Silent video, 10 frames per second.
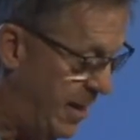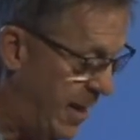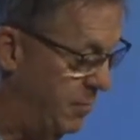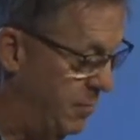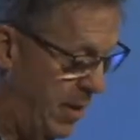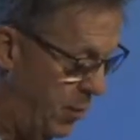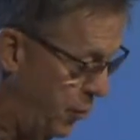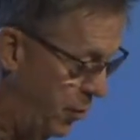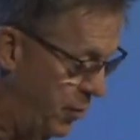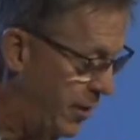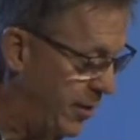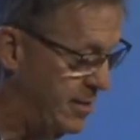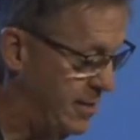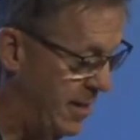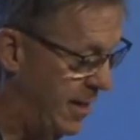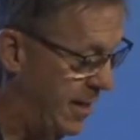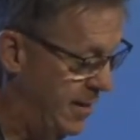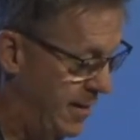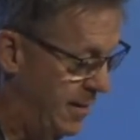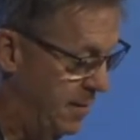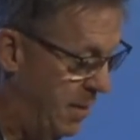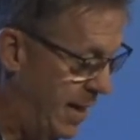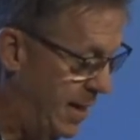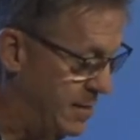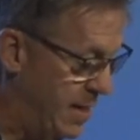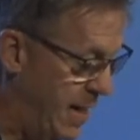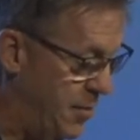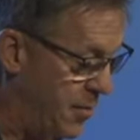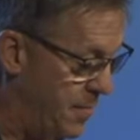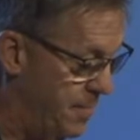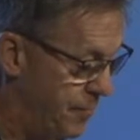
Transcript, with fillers: Again, they were thrown into the sea by Alexander.